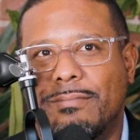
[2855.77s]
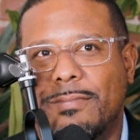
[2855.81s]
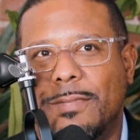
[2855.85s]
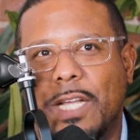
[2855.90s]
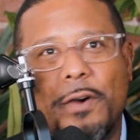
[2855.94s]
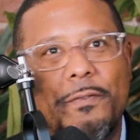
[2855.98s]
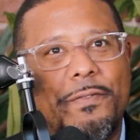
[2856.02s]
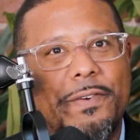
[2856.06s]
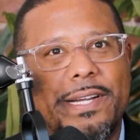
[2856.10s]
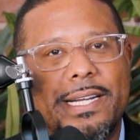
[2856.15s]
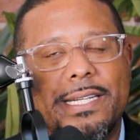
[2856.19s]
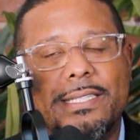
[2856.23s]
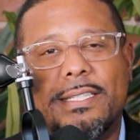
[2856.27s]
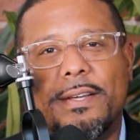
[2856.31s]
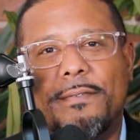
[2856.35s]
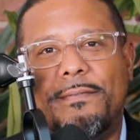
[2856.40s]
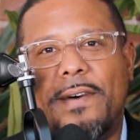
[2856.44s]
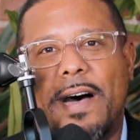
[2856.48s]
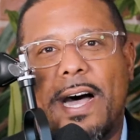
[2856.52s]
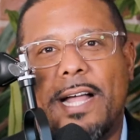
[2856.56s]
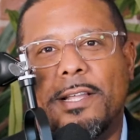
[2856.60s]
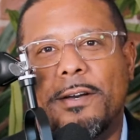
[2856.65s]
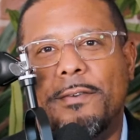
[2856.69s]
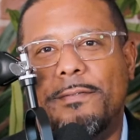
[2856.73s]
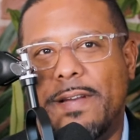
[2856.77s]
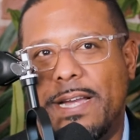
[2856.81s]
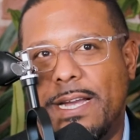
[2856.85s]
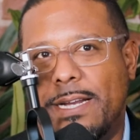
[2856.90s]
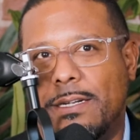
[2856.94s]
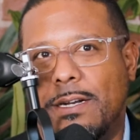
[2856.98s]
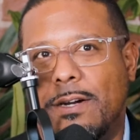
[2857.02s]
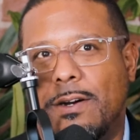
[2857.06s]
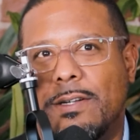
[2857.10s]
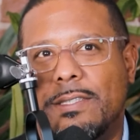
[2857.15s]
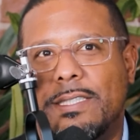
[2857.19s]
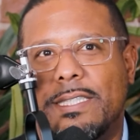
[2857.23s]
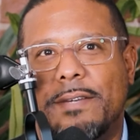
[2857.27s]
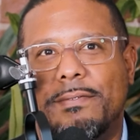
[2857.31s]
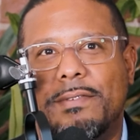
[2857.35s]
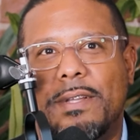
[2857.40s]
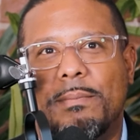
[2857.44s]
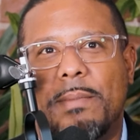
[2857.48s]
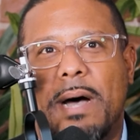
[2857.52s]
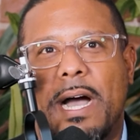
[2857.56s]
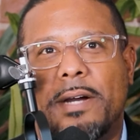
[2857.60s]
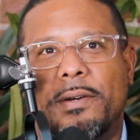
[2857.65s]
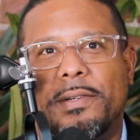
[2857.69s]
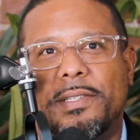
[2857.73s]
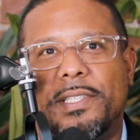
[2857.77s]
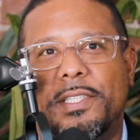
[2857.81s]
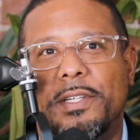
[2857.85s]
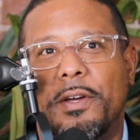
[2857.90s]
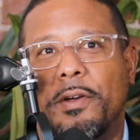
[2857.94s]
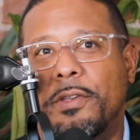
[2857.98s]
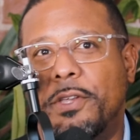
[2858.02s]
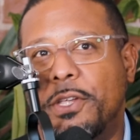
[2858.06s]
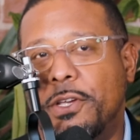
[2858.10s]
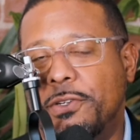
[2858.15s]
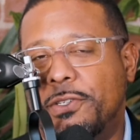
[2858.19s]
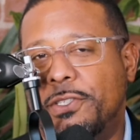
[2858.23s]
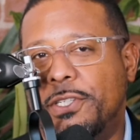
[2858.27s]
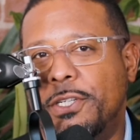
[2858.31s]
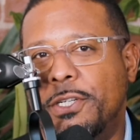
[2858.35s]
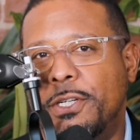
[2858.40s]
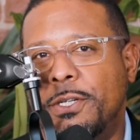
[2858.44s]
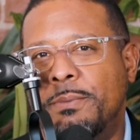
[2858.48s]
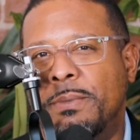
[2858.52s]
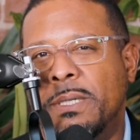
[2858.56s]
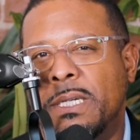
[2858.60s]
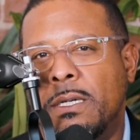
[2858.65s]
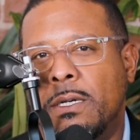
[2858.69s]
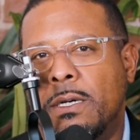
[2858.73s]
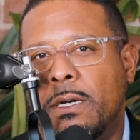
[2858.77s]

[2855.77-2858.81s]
Don't forget to follow Vanguards of Democracy on YouTube